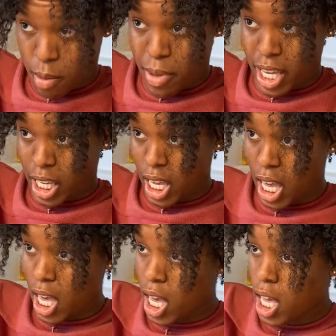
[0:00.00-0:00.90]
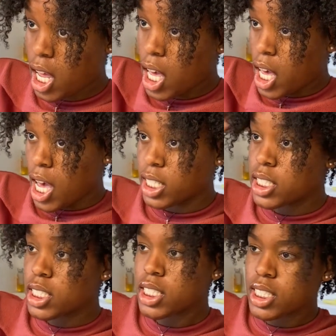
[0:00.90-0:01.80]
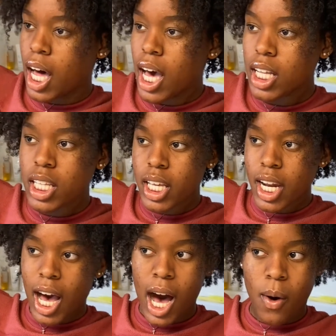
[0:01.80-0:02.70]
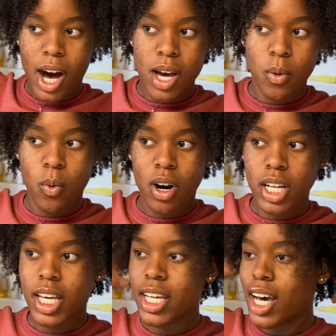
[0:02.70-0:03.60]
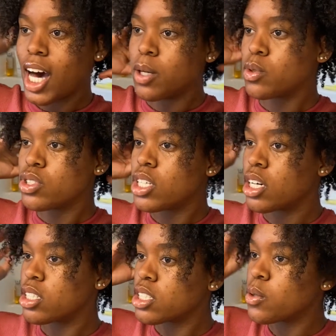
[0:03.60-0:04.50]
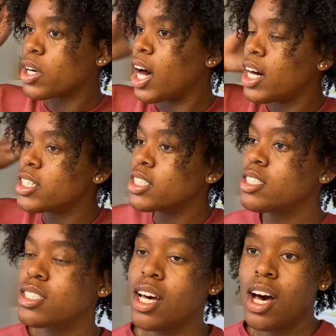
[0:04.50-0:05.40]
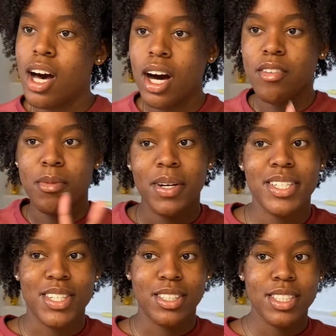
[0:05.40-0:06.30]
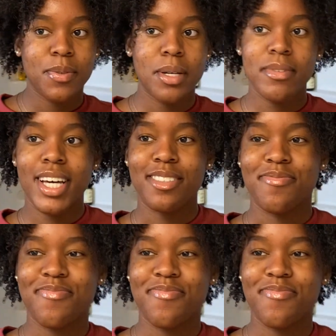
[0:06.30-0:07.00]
pick it and style how I want, and I will tell you guys of my results when I'm done.